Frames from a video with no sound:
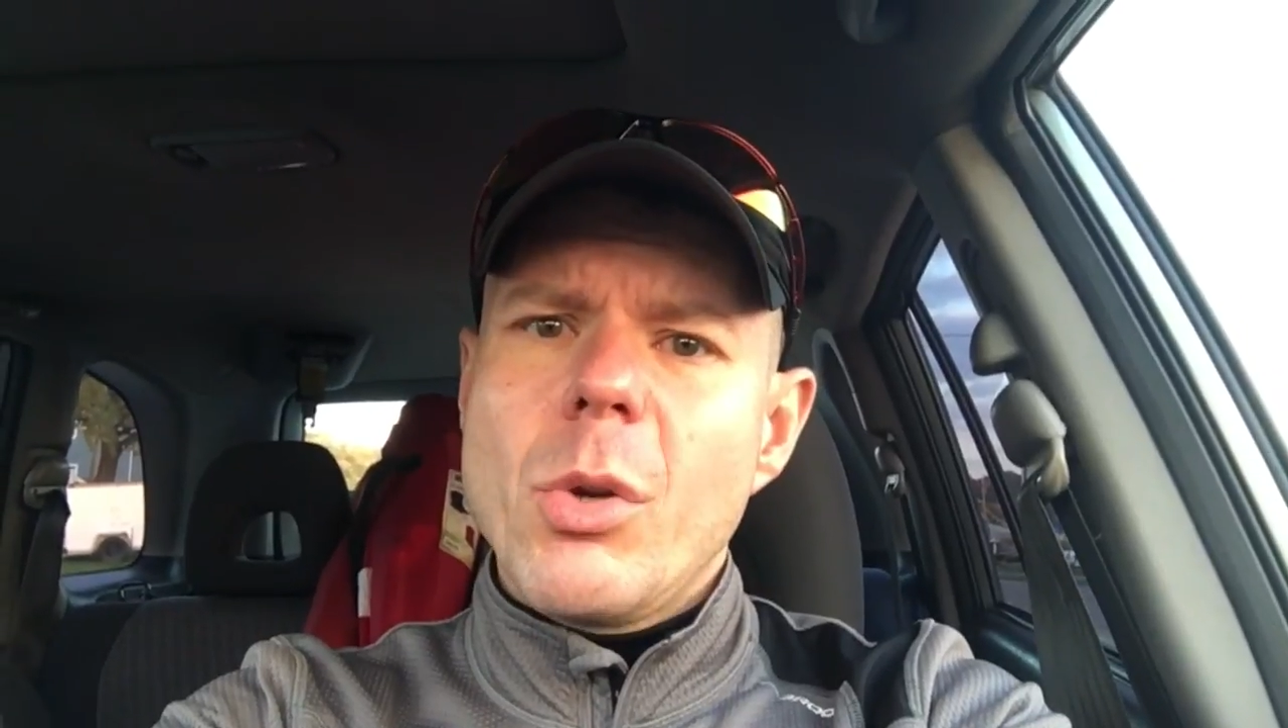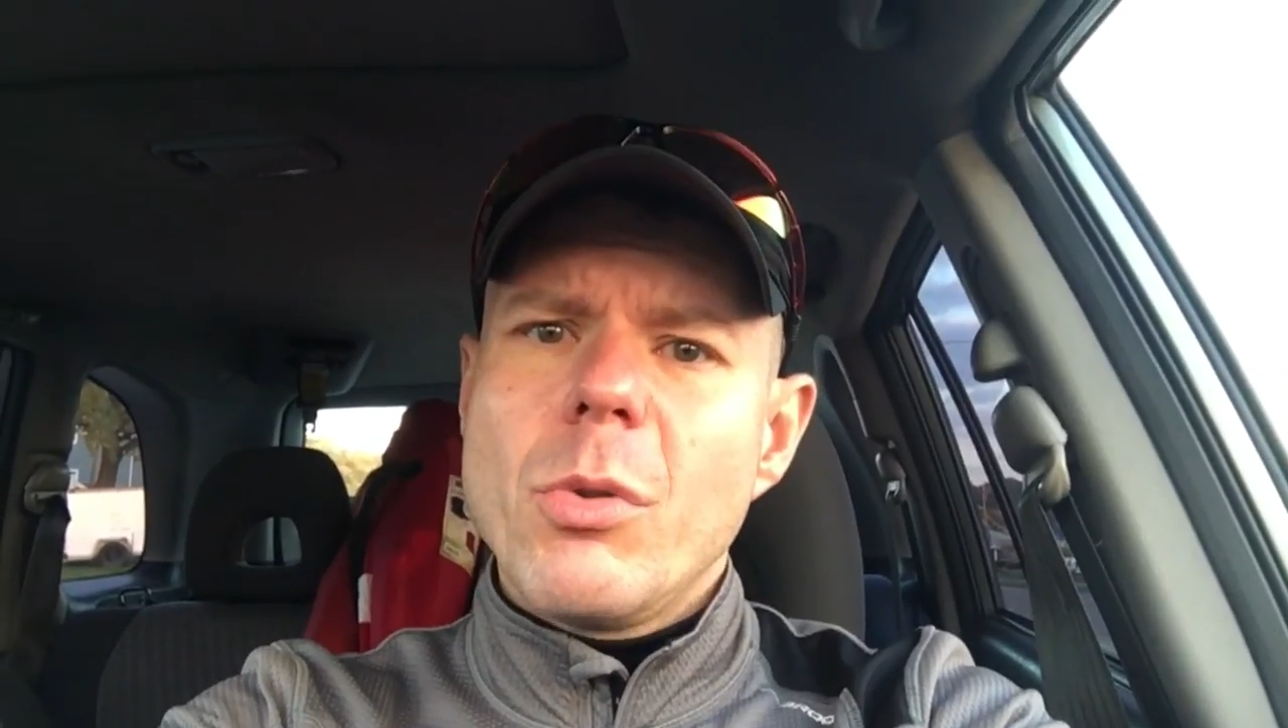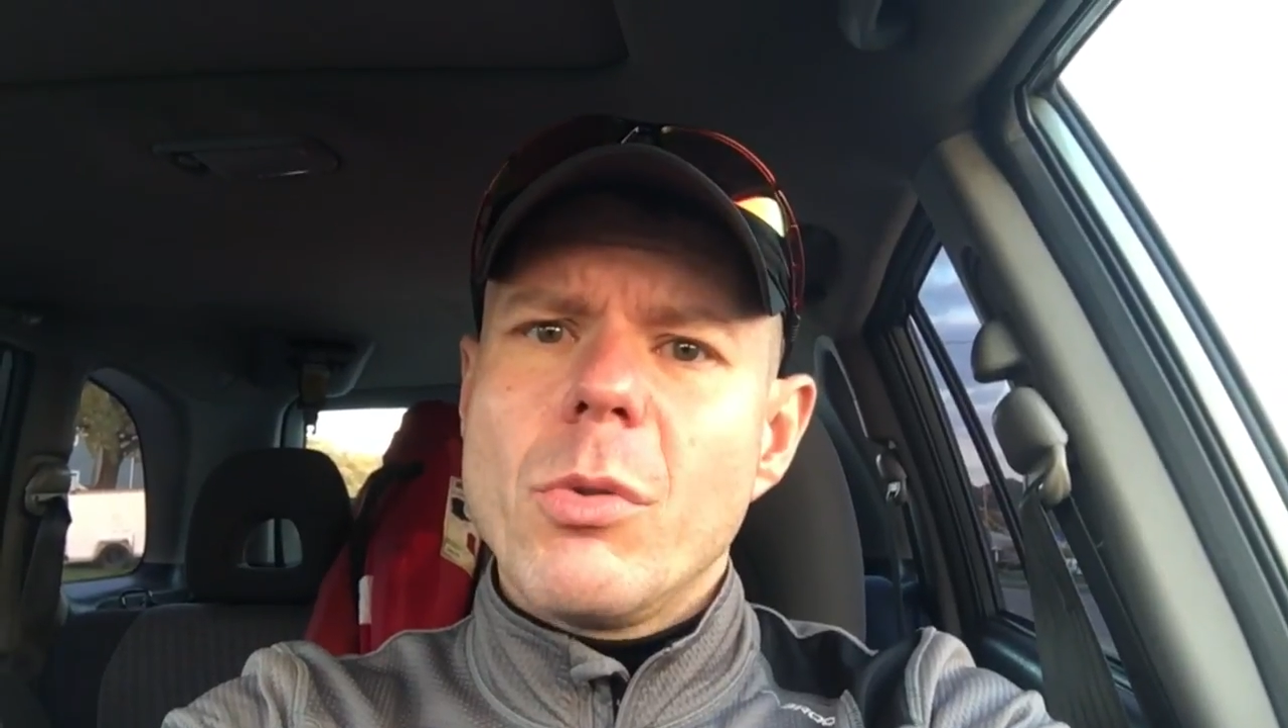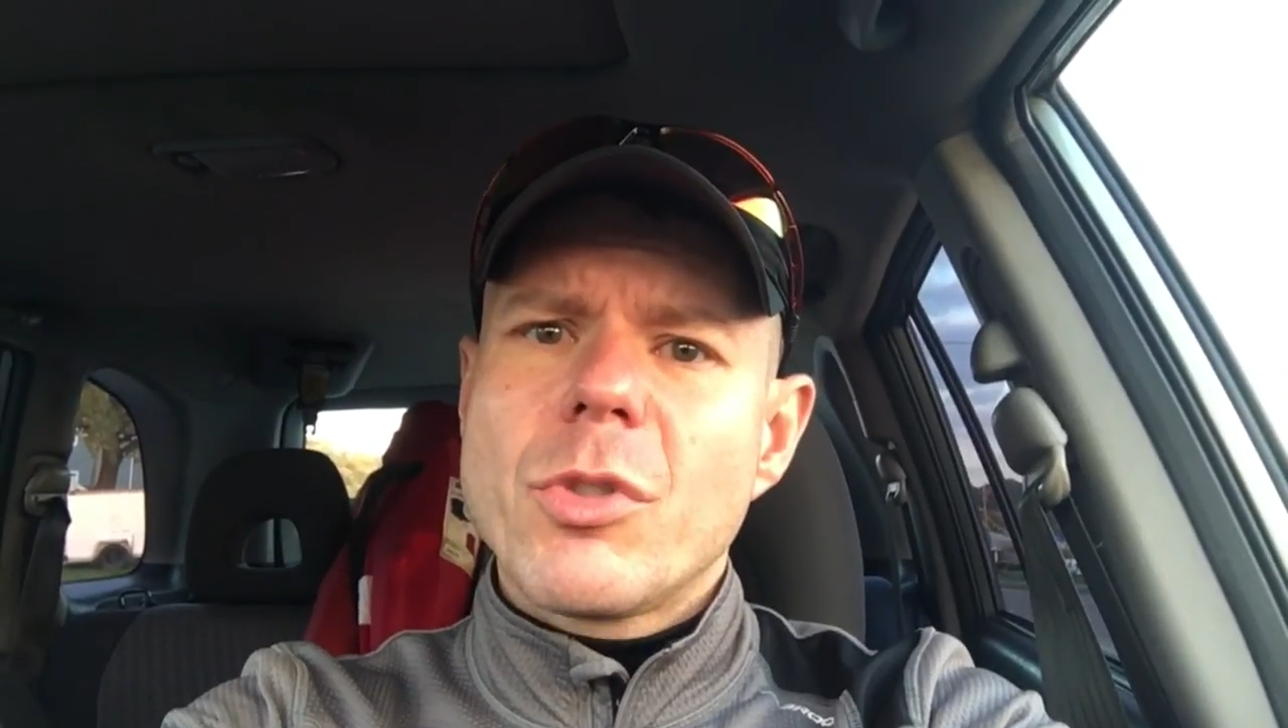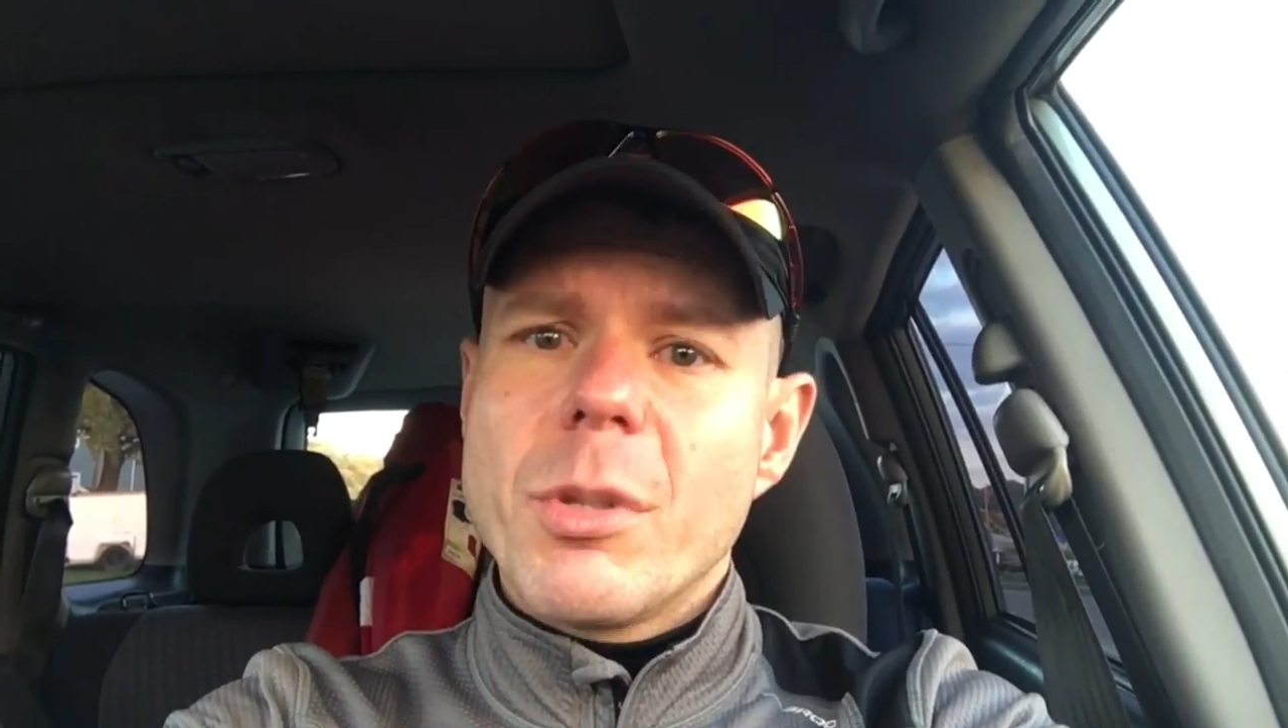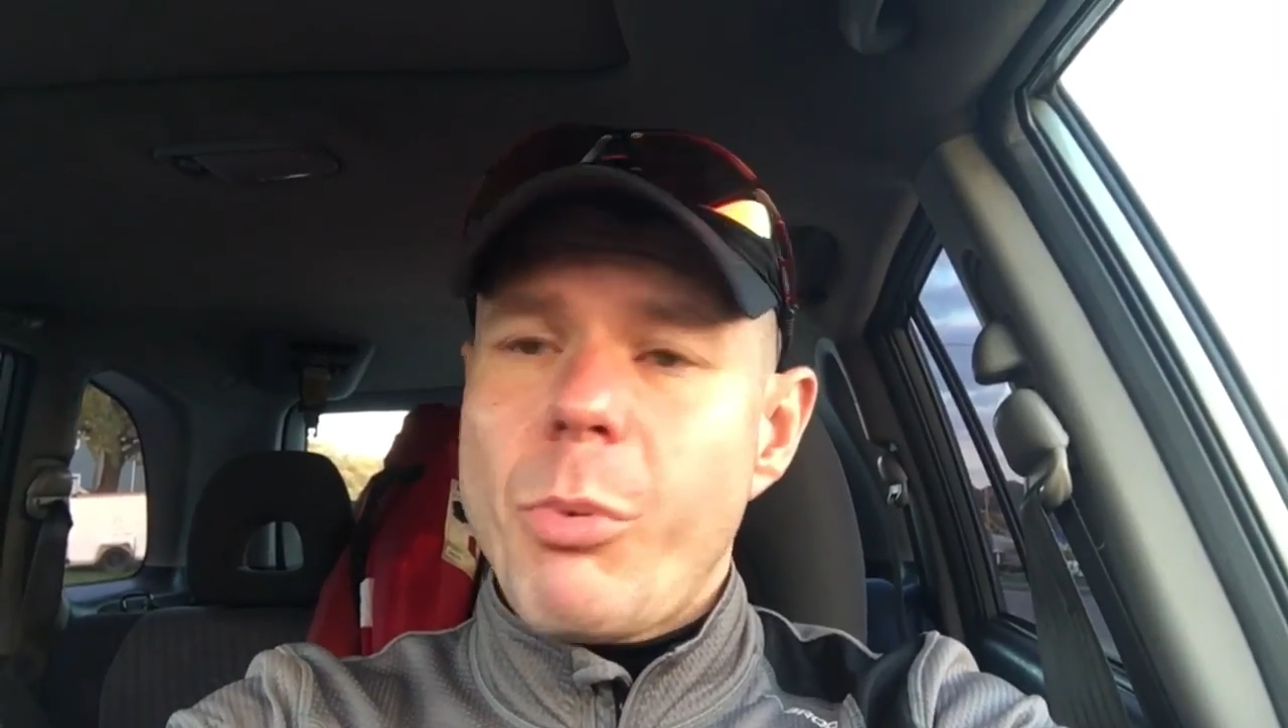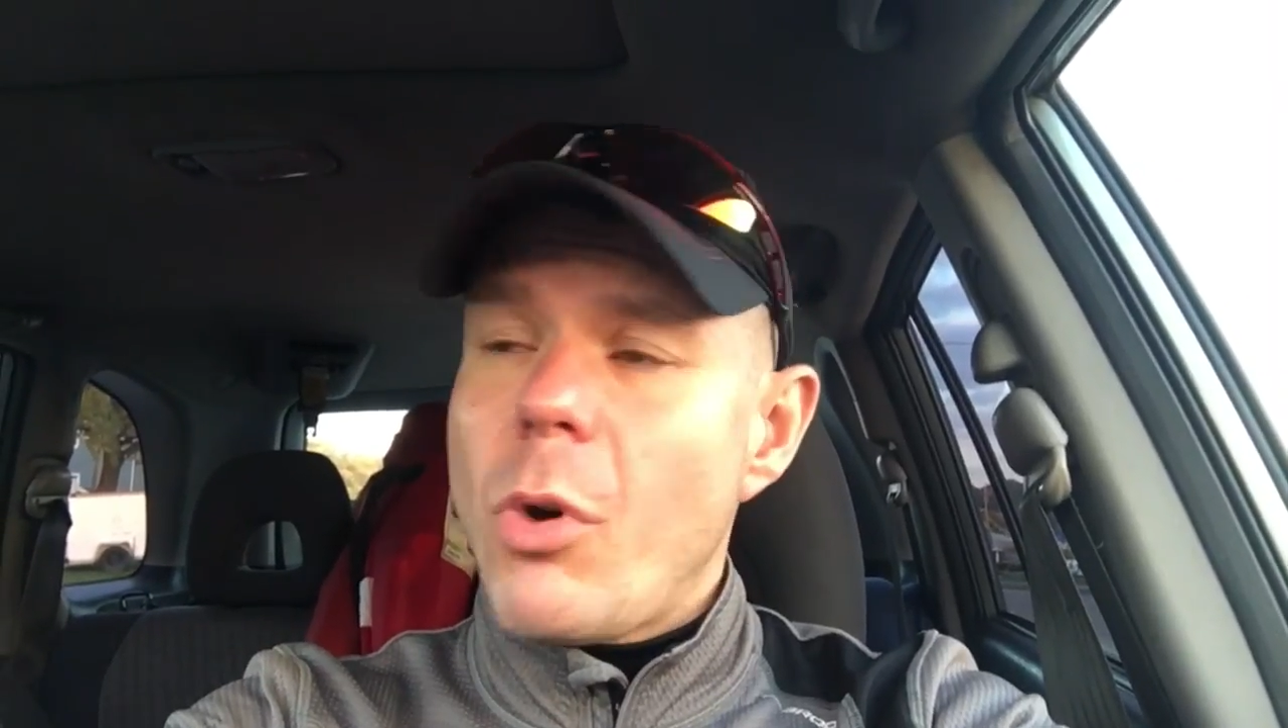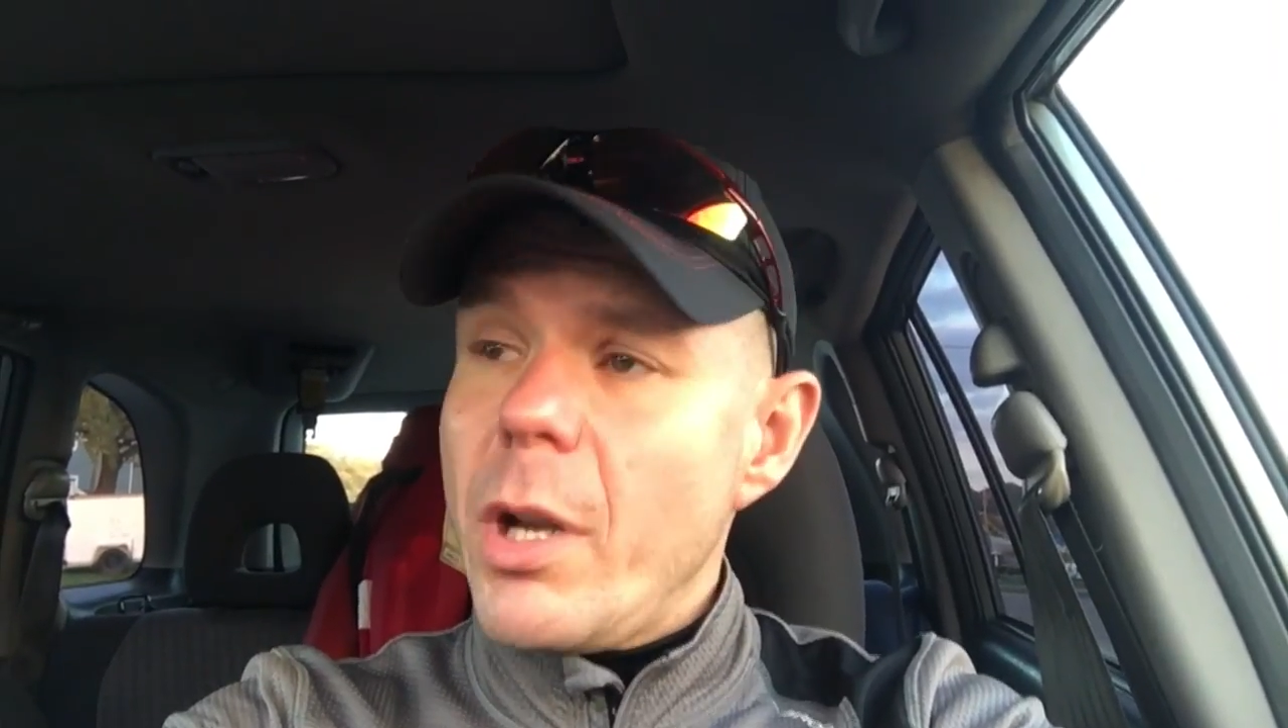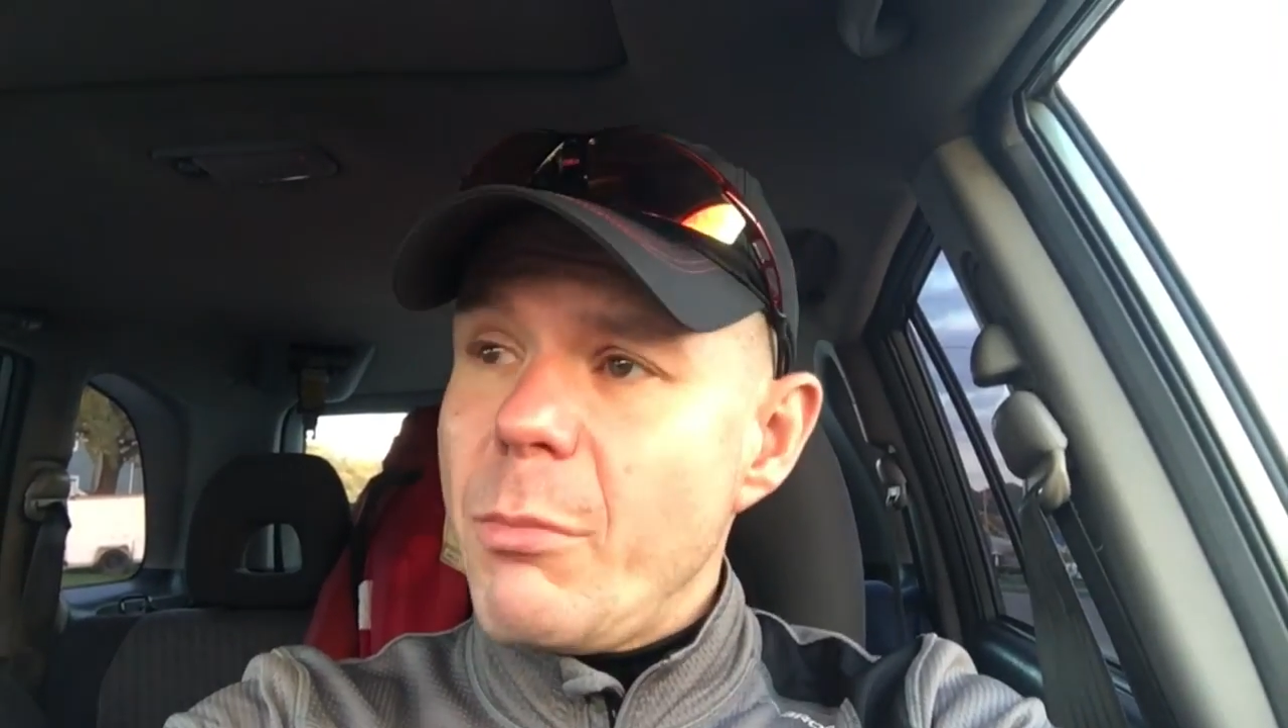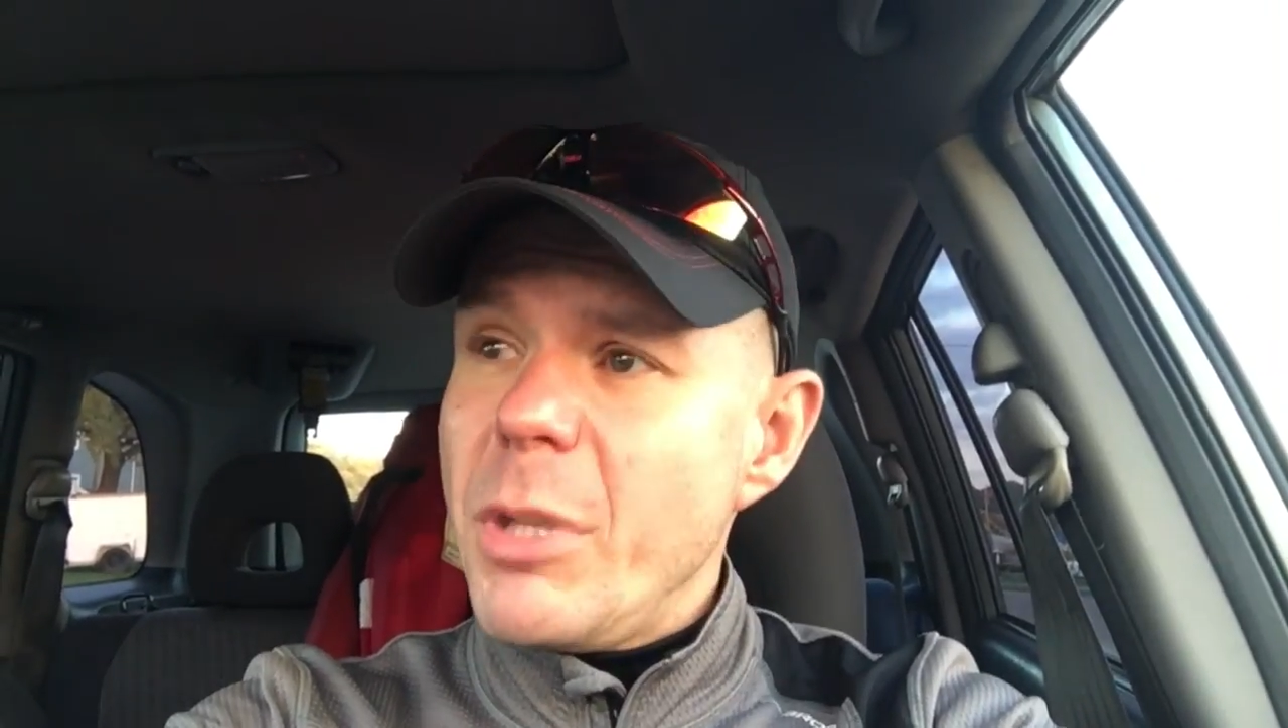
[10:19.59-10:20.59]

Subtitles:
who supported